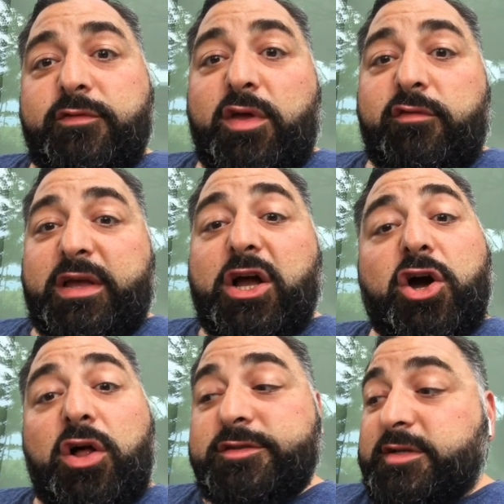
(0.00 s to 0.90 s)
If you have like a
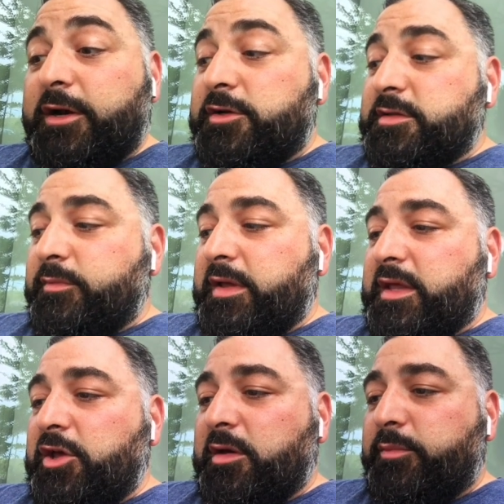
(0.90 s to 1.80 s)
call center or something like
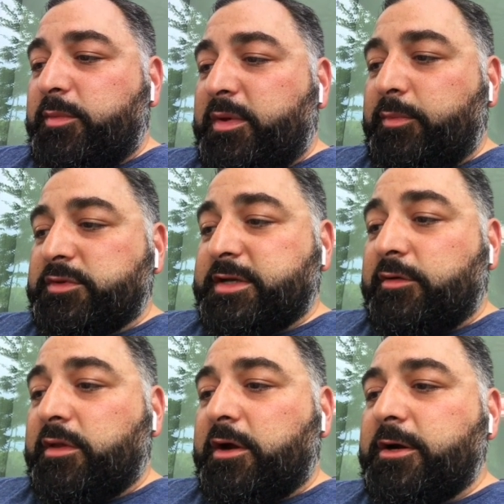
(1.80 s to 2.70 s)
that, you can put people
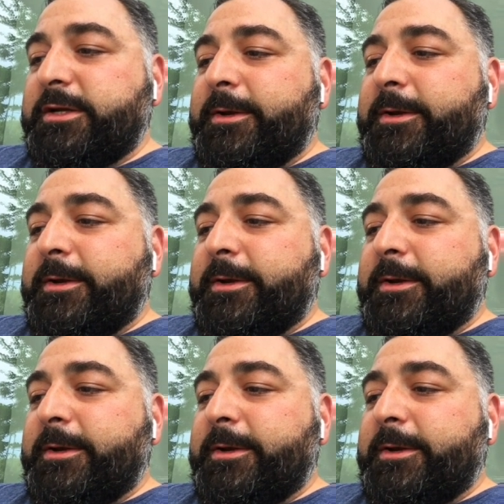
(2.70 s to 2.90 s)
down there.